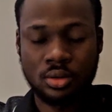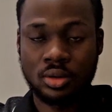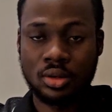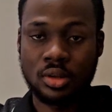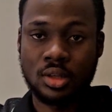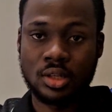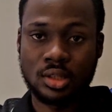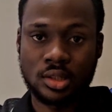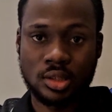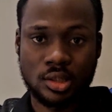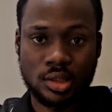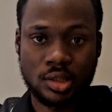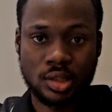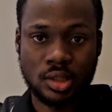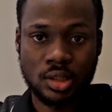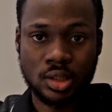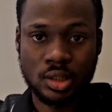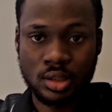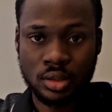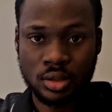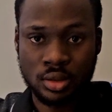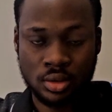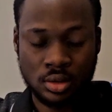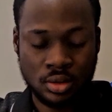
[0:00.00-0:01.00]
the
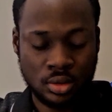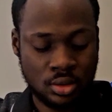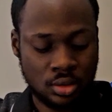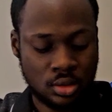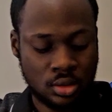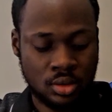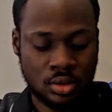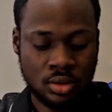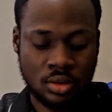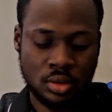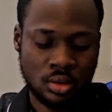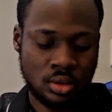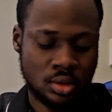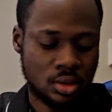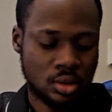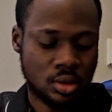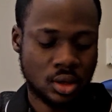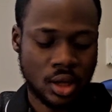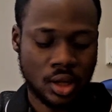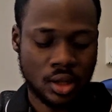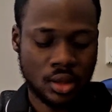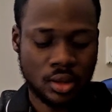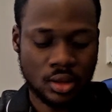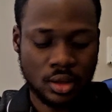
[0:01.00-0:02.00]
C,
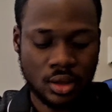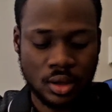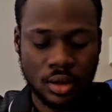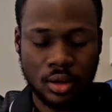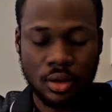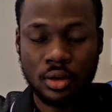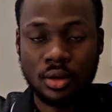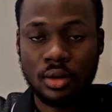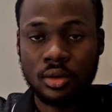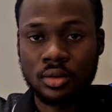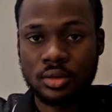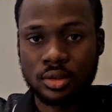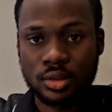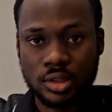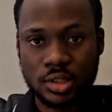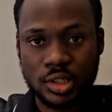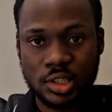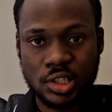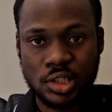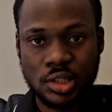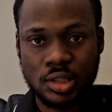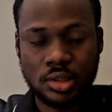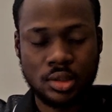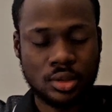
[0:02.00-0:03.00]
and the
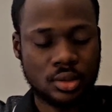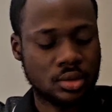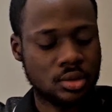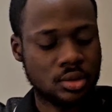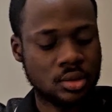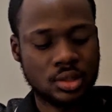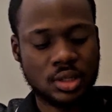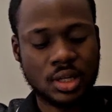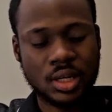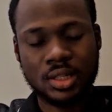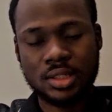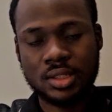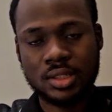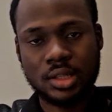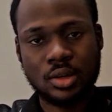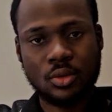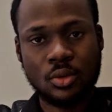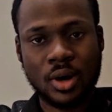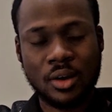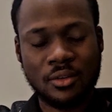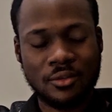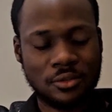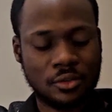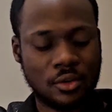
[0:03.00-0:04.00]
D. That's the
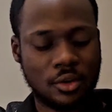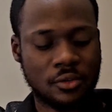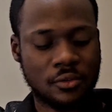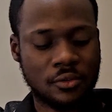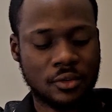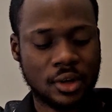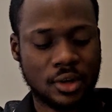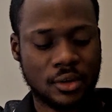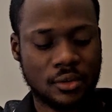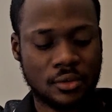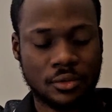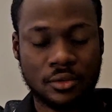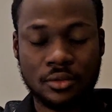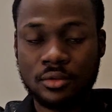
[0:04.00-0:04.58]
1 4 5.